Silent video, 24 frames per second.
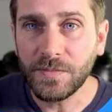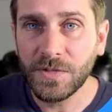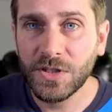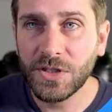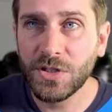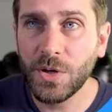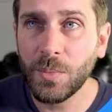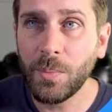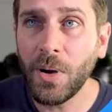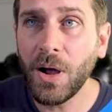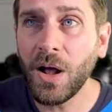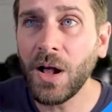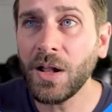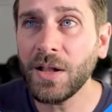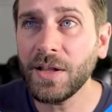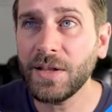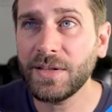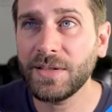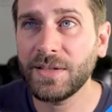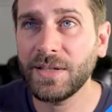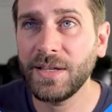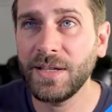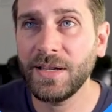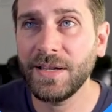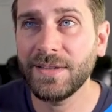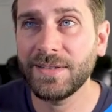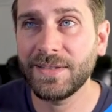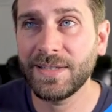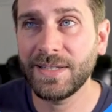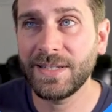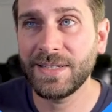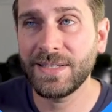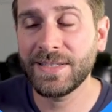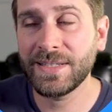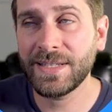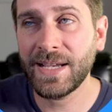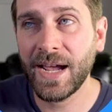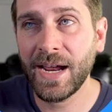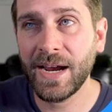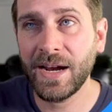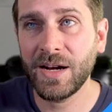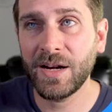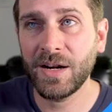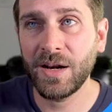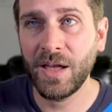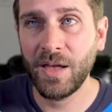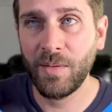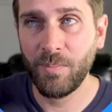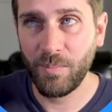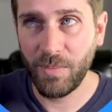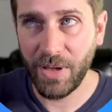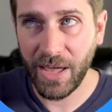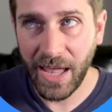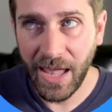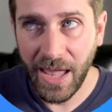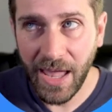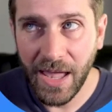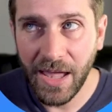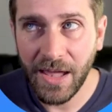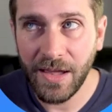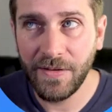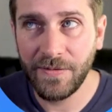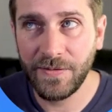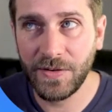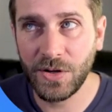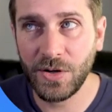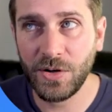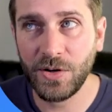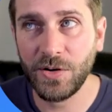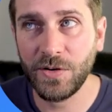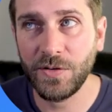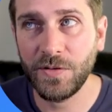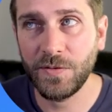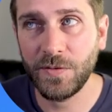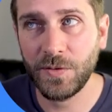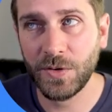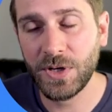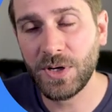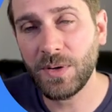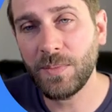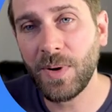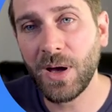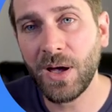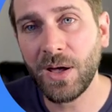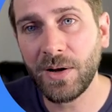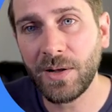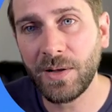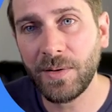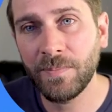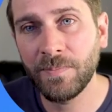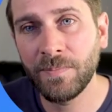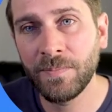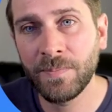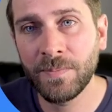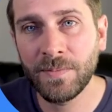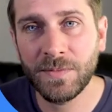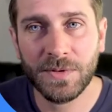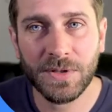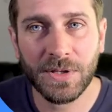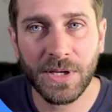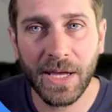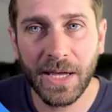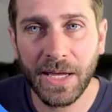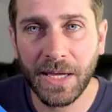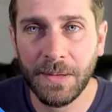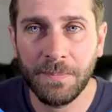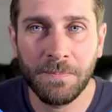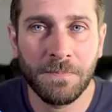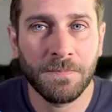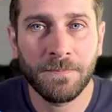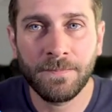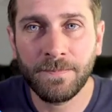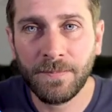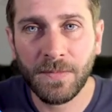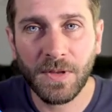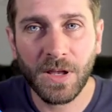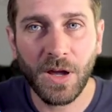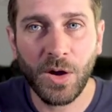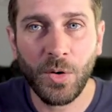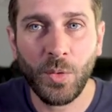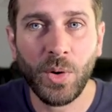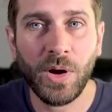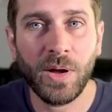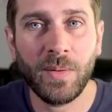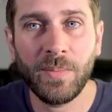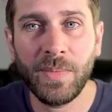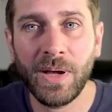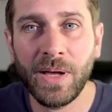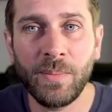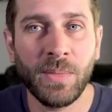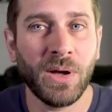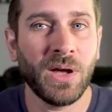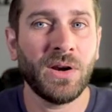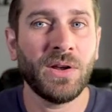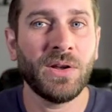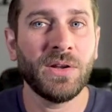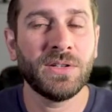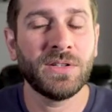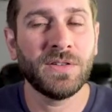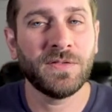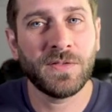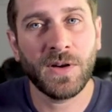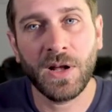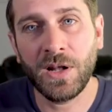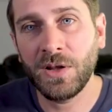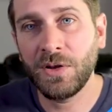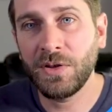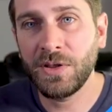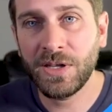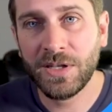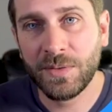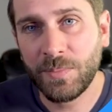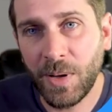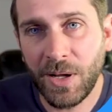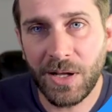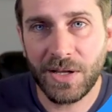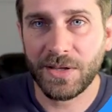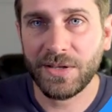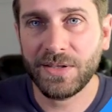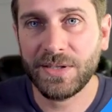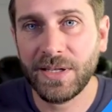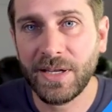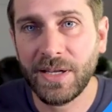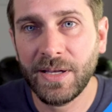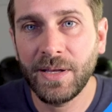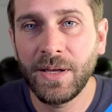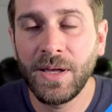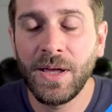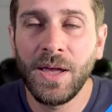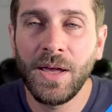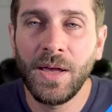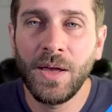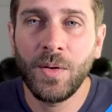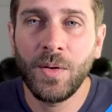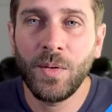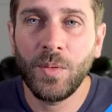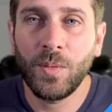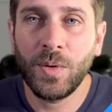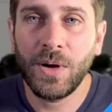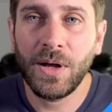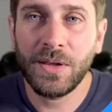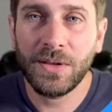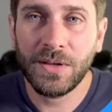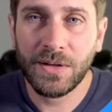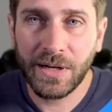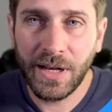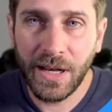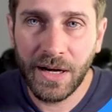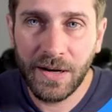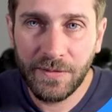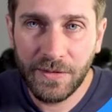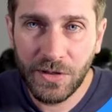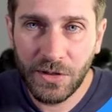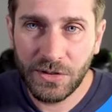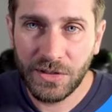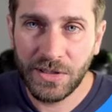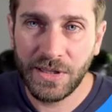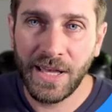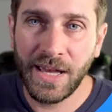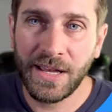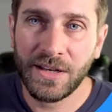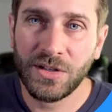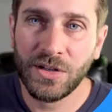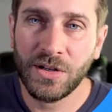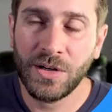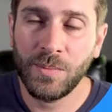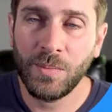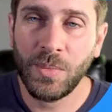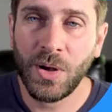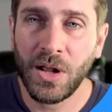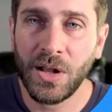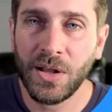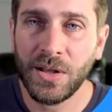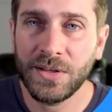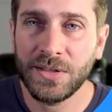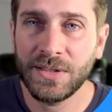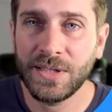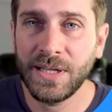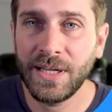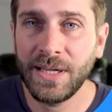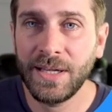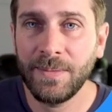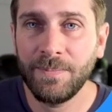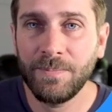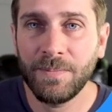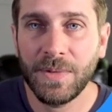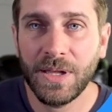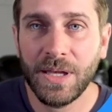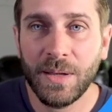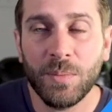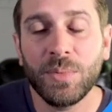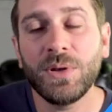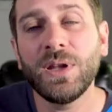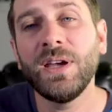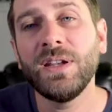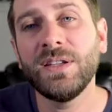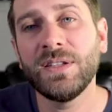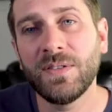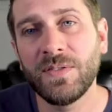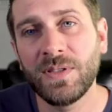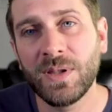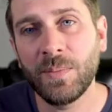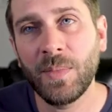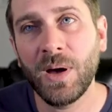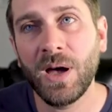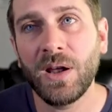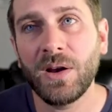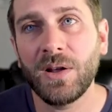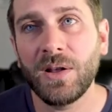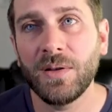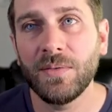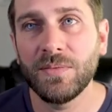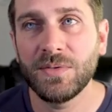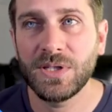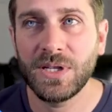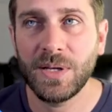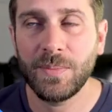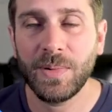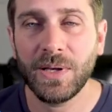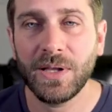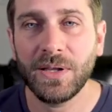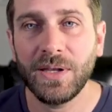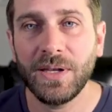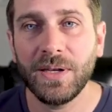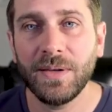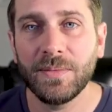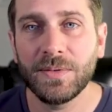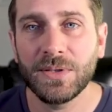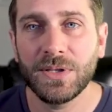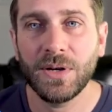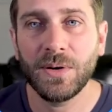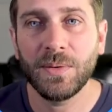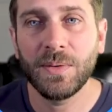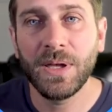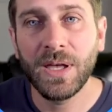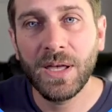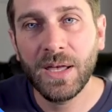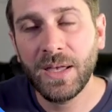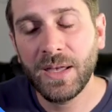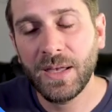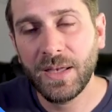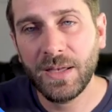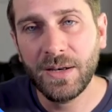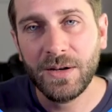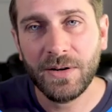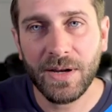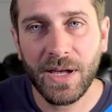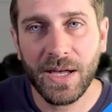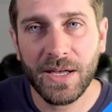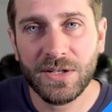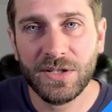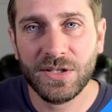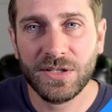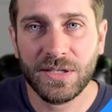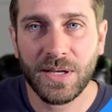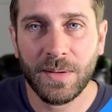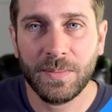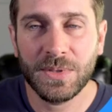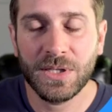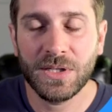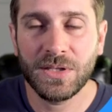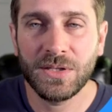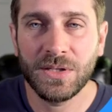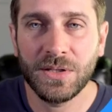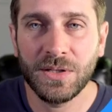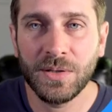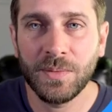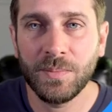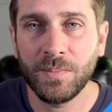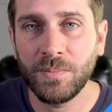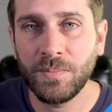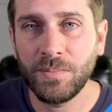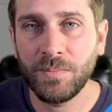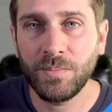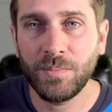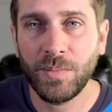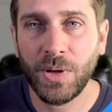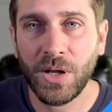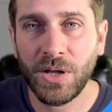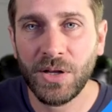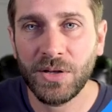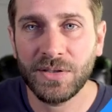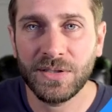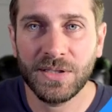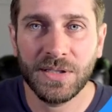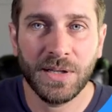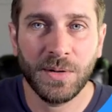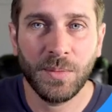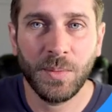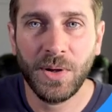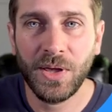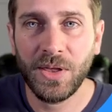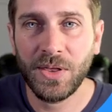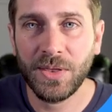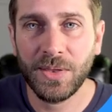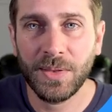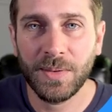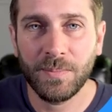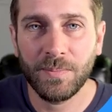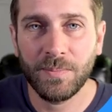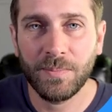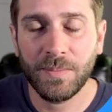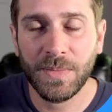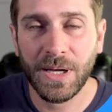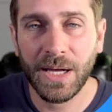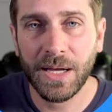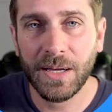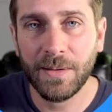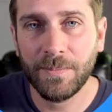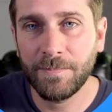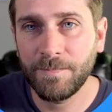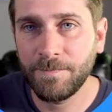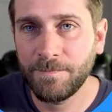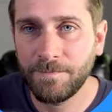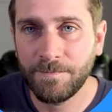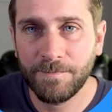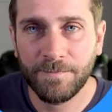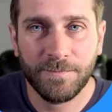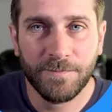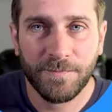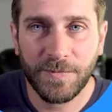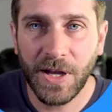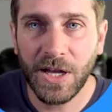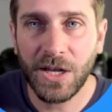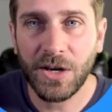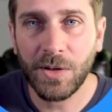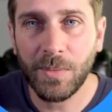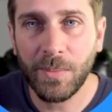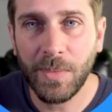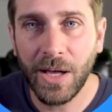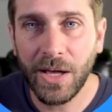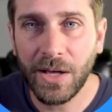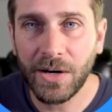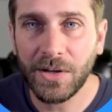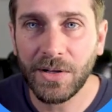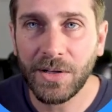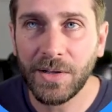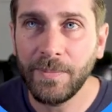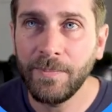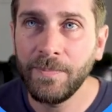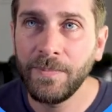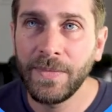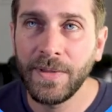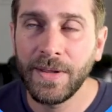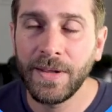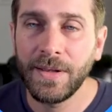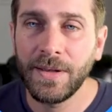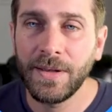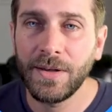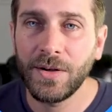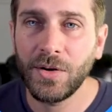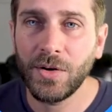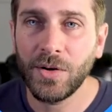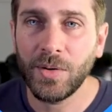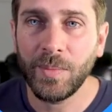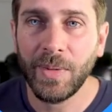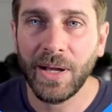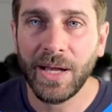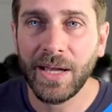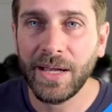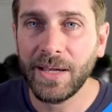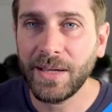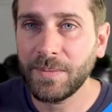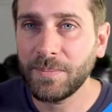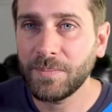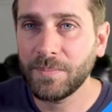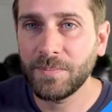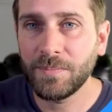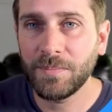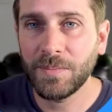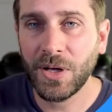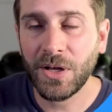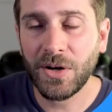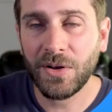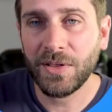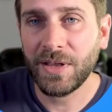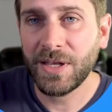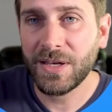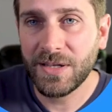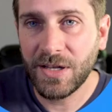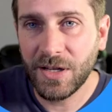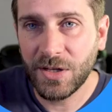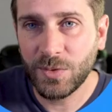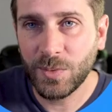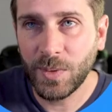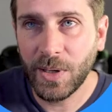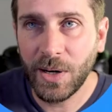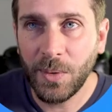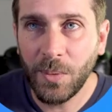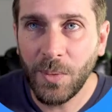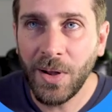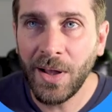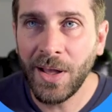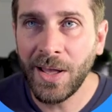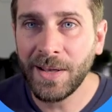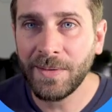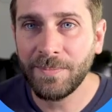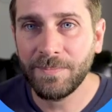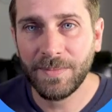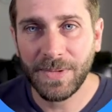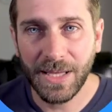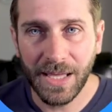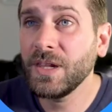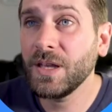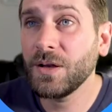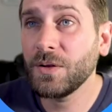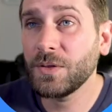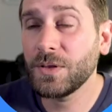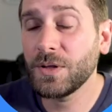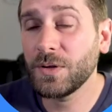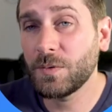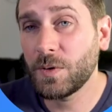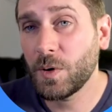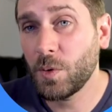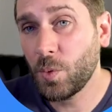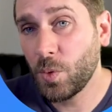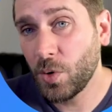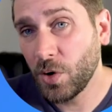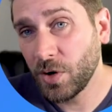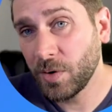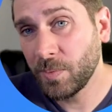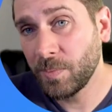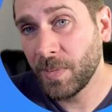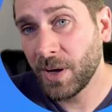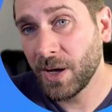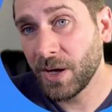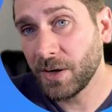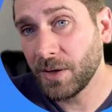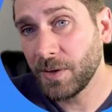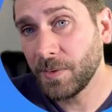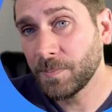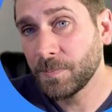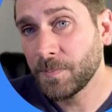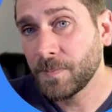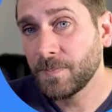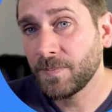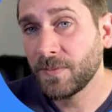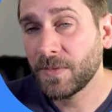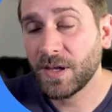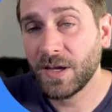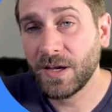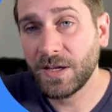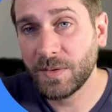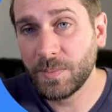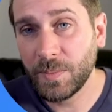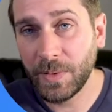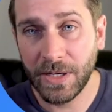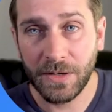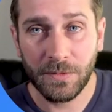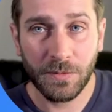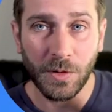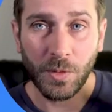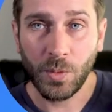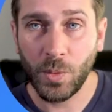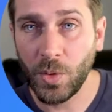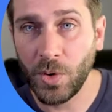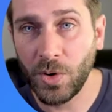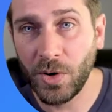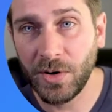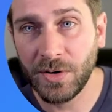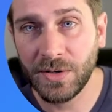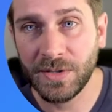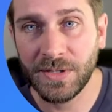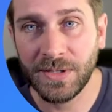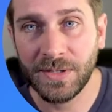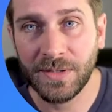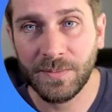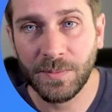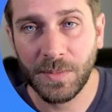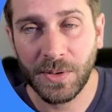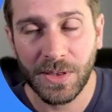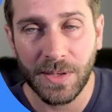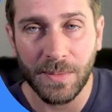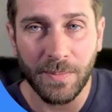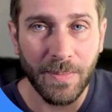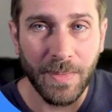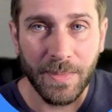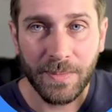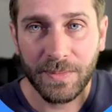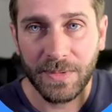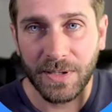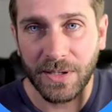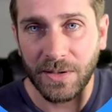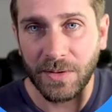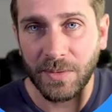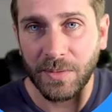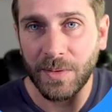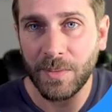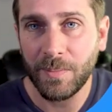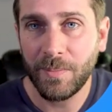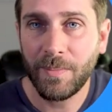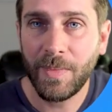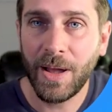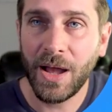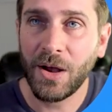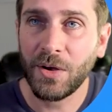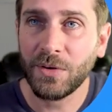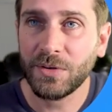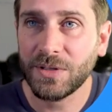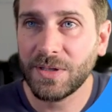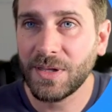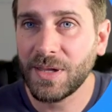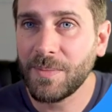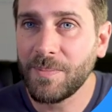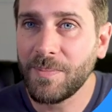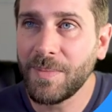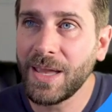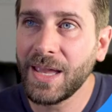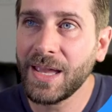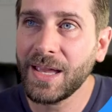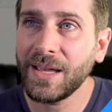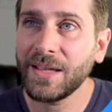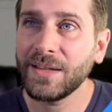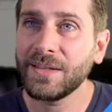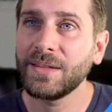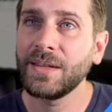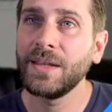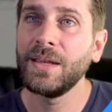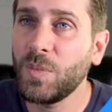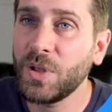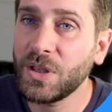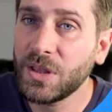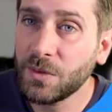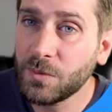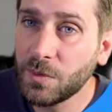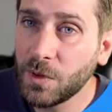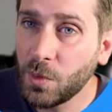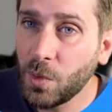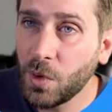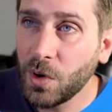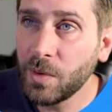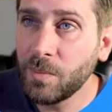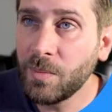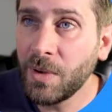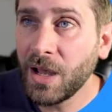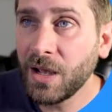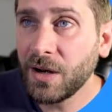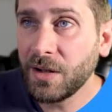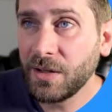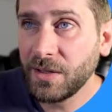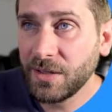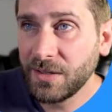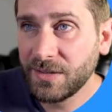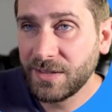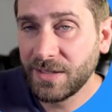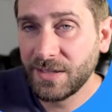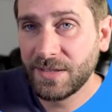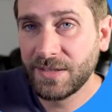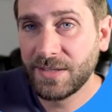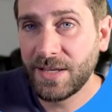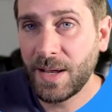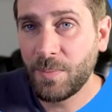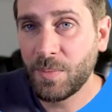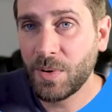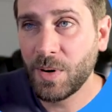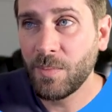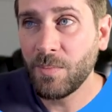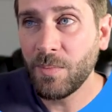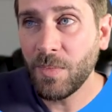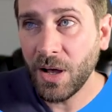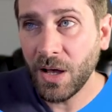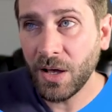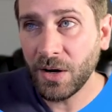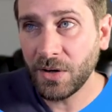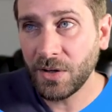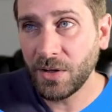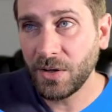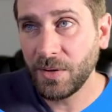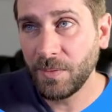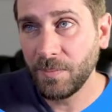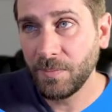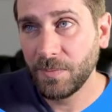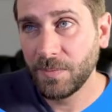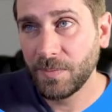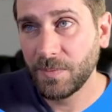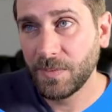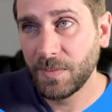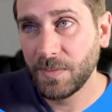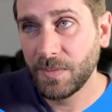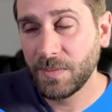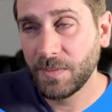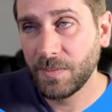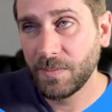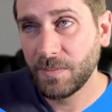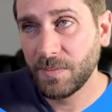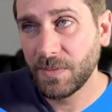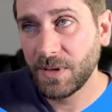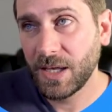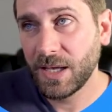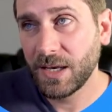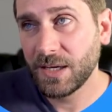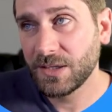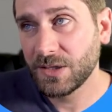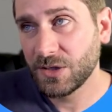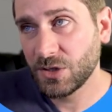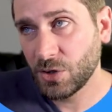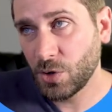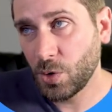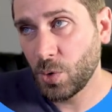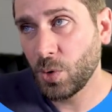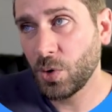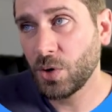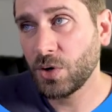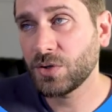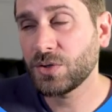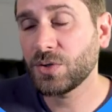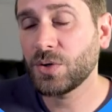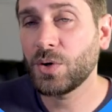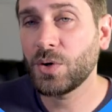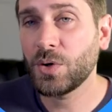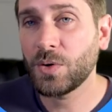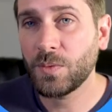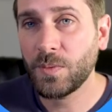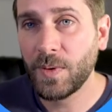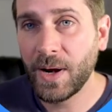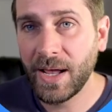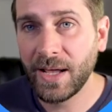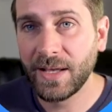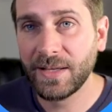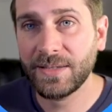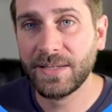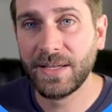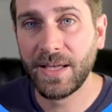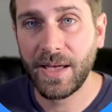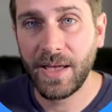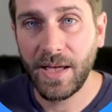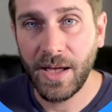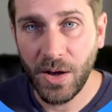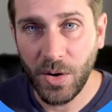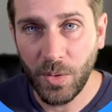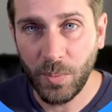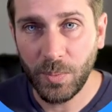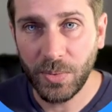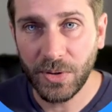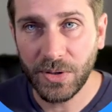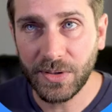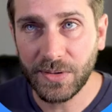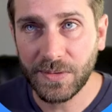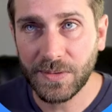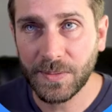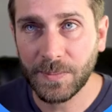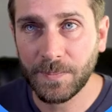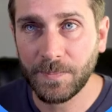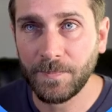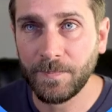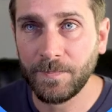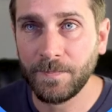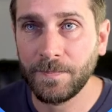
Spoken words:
So policy is the desired behavior for your model. It's like, I want my model to follow this policy. Well, they're kind of using that term policy in place of the model, typically. So in your head, just substitute policy with my final model or my model that does what I want. Now, the reward model, I explained rewards with the mouse and the maze, but the reward model is this separate model that scores or ranks outputs.